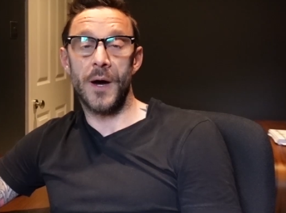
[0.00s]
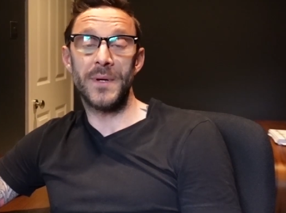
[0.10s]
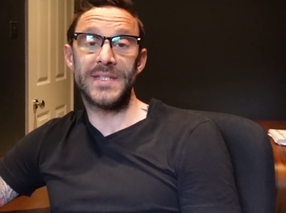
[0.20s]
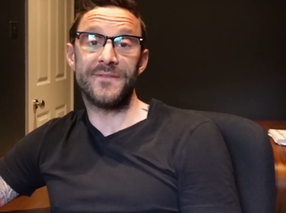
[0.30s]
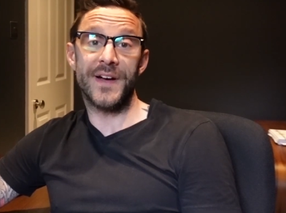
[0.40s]
I'm
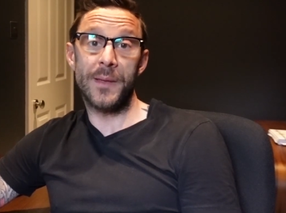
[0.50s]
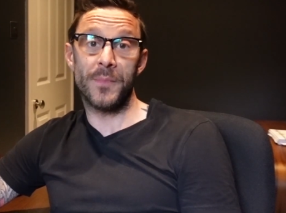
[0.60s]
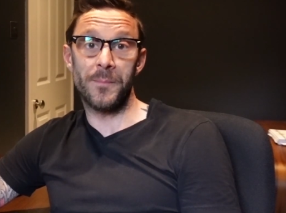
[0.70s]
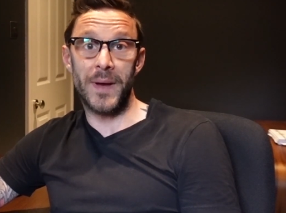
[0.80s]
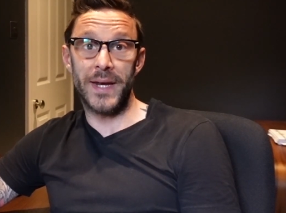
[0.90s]
a
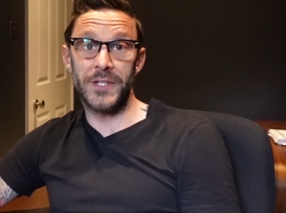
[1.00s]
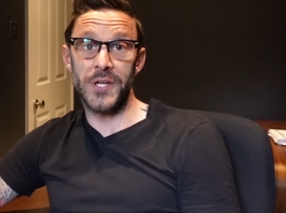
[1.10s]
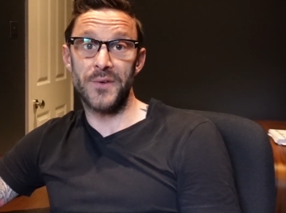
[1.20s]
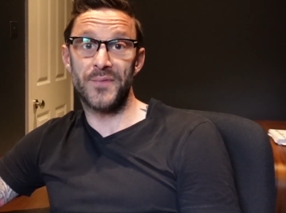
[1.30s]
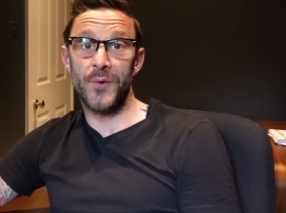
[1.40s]
development
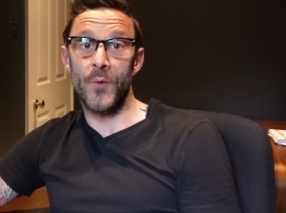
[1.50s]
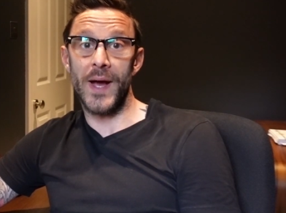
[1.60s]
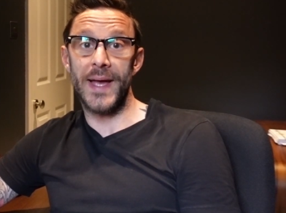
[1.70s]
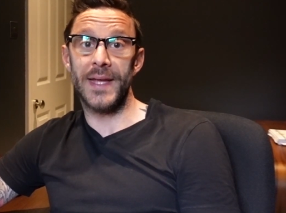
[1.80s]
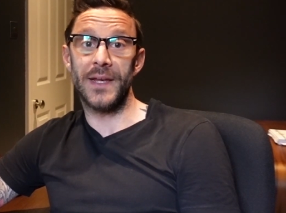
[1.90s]
manager for
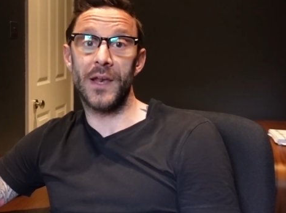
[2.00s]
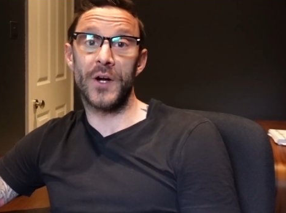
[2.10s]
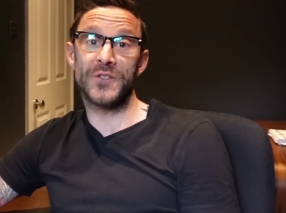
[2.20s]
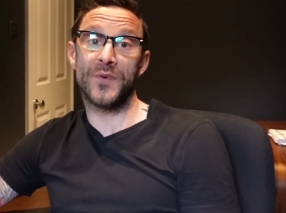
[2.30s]
a large